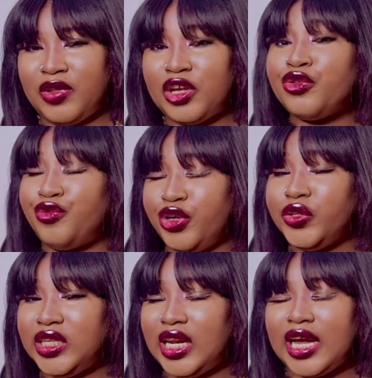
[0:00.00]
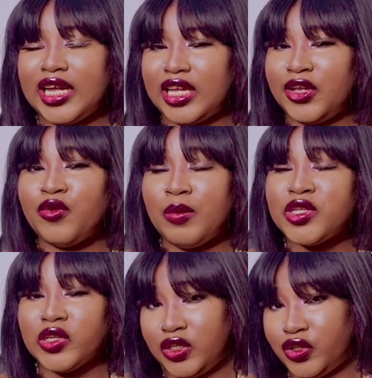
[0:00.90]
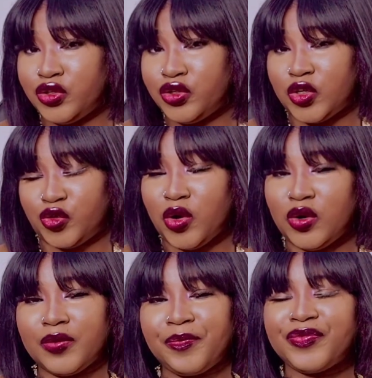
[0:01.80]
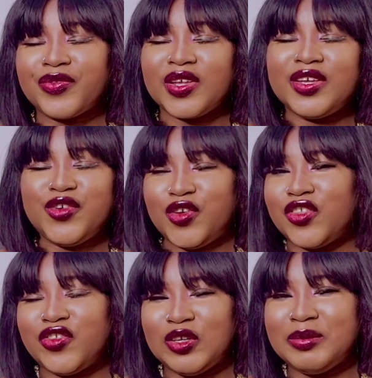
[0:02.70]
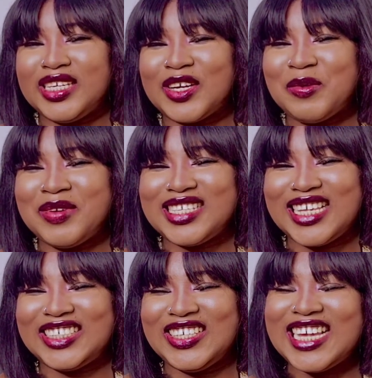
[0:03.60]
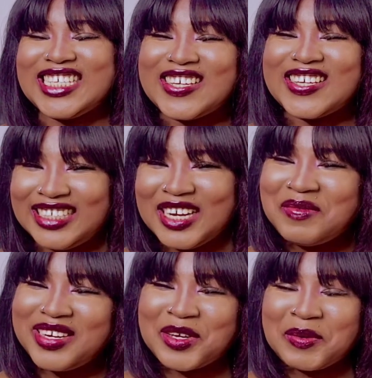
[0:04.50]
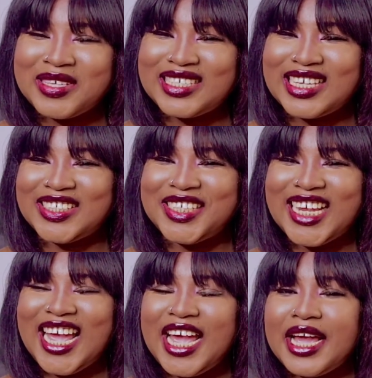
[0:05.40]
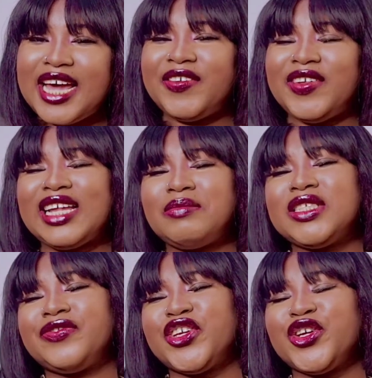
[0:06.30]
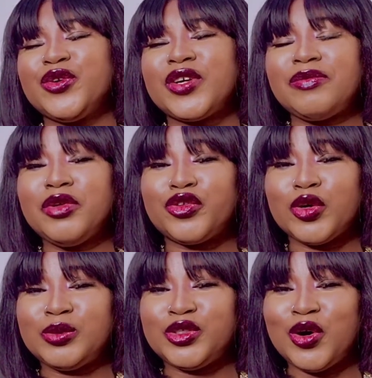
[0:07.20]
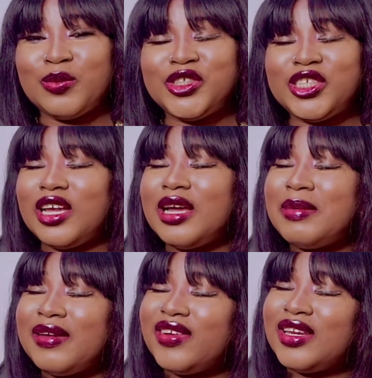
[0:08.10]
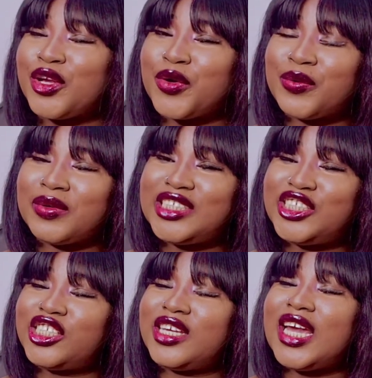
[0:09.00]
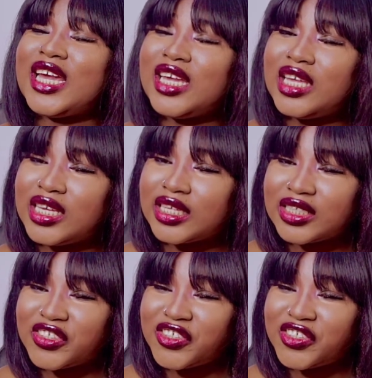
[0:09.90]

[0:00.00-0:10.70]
that you really like that you want me to listen to as well. You can tell me in the comment section. Yes, you can tell me in the comment section. And if you like this video, give me a thumbs up, share my video, share it,